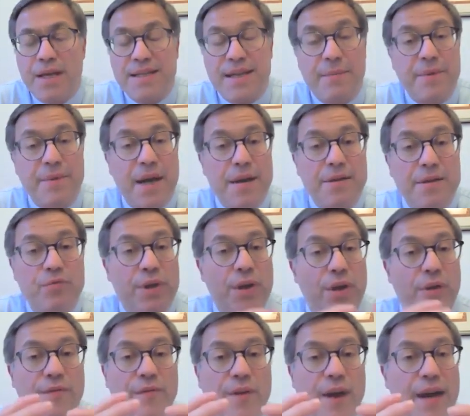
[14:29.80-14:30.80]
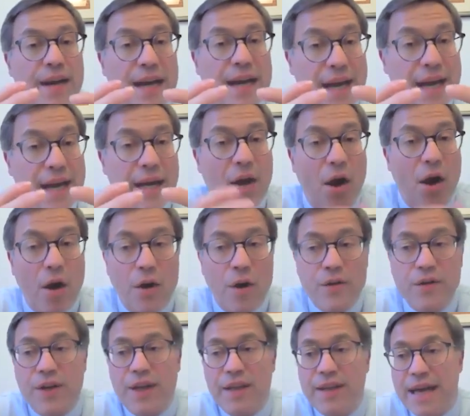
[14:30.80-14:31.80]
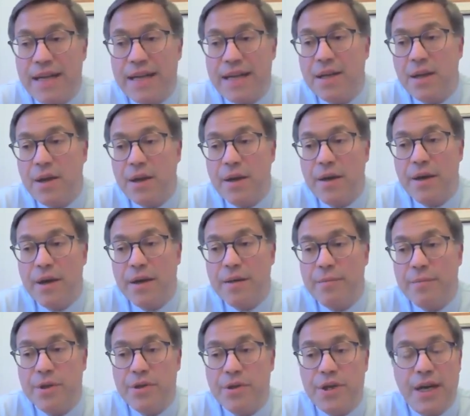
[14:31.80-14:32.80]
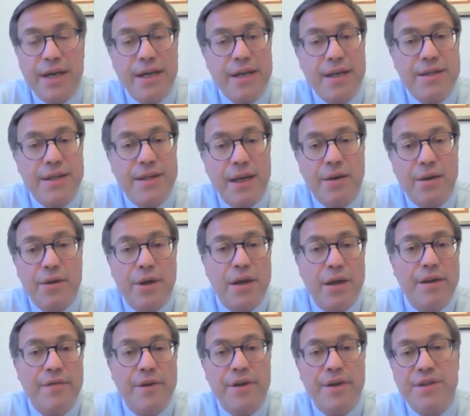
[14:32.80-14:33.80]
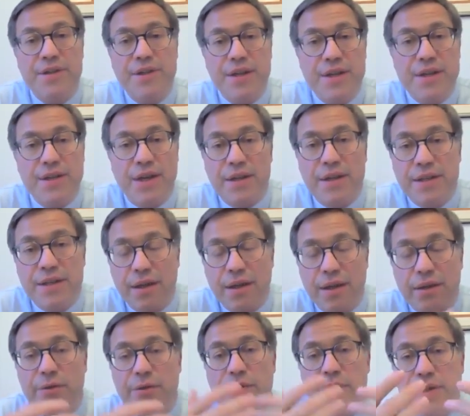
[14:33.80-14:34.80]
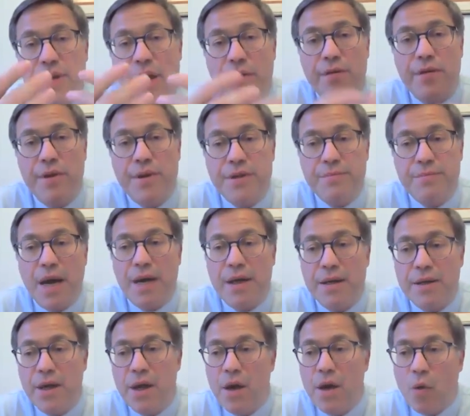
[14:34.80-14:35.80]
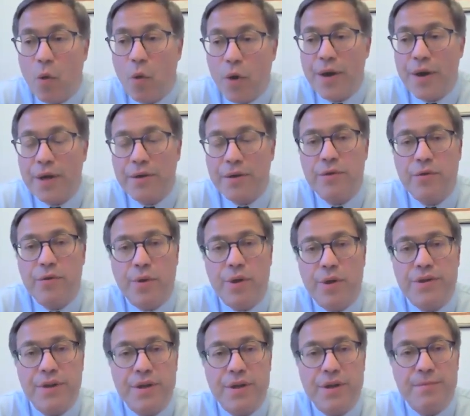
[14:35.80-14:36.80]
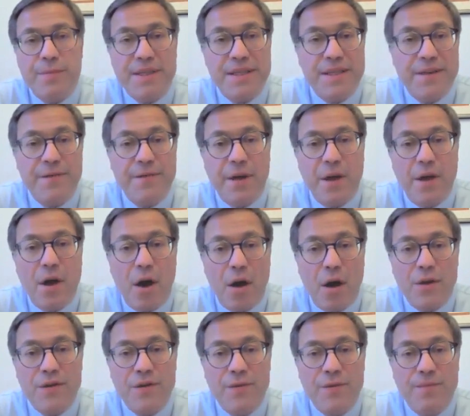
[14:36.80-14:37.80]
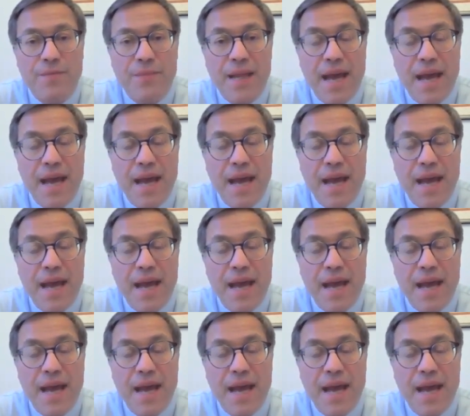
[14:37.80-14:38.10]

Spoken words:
Sometimes we don't find any cause, and that's clearly cryptogenic steatotic liver disease until new discoveries might orient towards a specific cause.